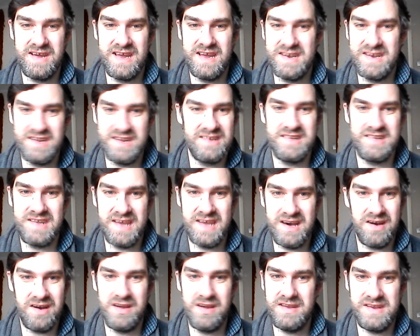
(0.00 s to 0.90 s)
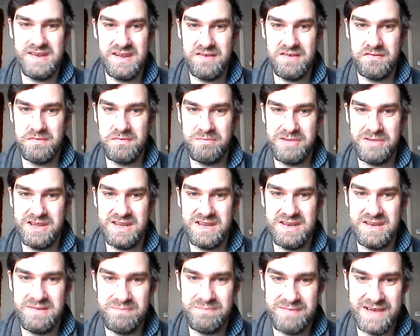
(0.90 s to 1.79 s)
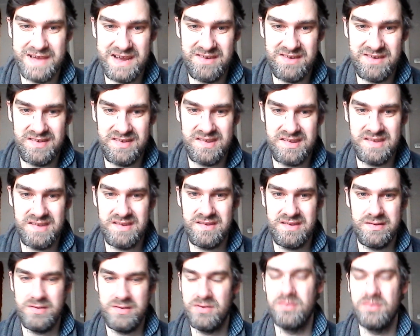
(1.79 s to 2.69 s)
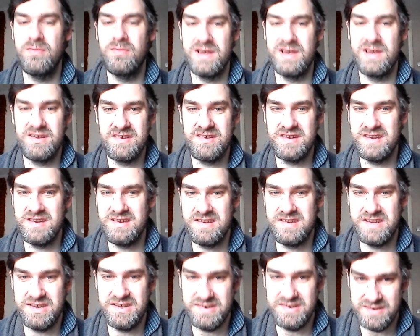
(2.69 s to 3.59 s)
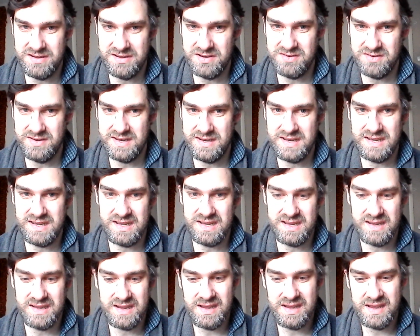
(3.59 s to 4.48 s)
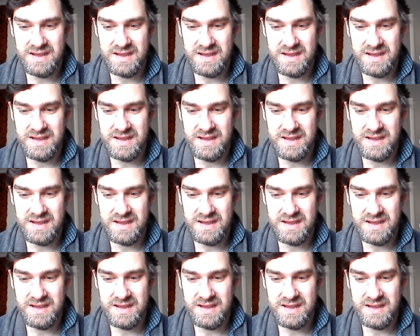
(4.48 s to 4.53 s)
and it's that idea of being embarrassed almost into doing it.